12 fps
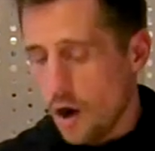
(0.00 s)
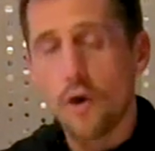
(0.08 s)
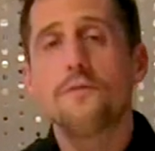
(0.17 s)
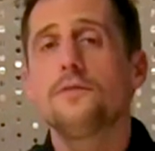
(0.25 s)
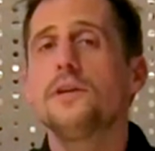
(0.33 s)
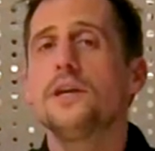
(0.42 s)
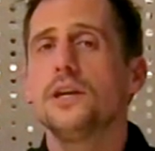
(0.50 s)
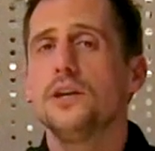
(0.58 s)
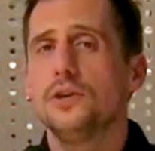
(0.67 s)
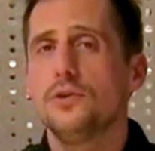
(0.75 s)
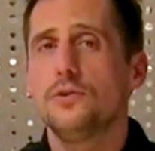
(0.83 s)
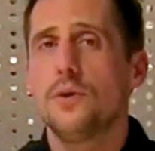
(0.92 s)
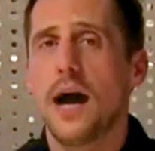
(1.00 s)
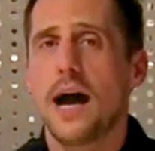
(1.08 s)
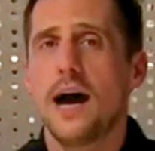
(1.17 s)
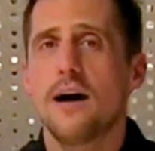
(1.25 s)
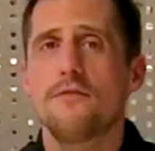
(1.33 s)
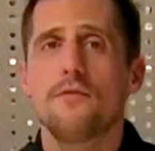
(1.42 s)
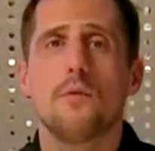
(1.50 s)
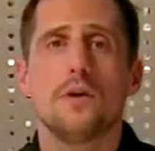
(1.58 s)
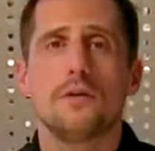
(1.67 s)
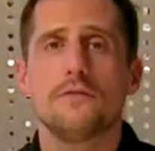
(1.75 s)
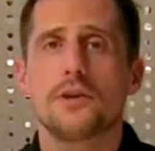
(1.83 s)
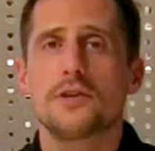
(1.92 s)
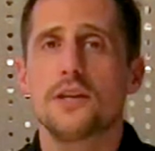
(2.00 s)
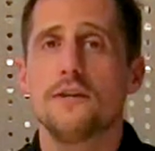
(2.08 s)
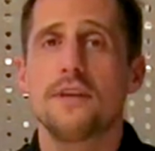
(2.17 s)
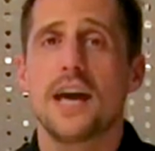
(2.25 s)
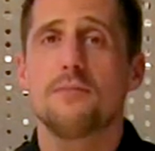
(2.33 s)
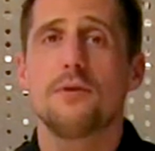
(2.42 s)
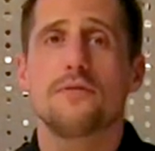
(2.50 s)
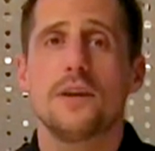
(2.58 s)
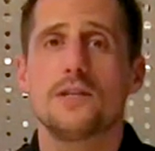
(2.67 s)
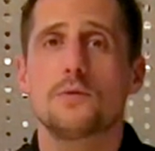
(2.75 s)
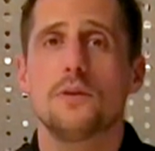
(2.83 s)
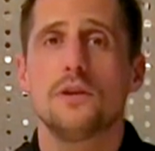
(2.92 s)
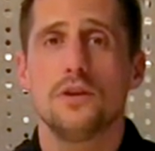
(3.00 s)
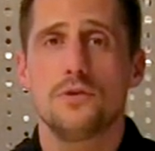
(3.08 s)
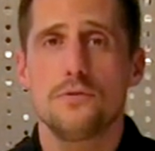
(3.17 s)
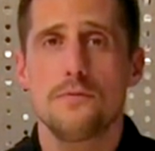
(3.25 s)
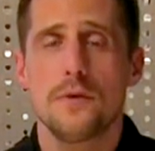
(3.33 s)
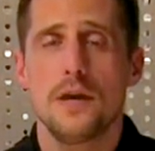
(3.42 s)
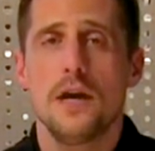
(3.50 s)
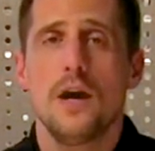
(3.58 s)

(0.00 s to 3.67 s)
Hopefully you have one of your stuffed animal friends with you.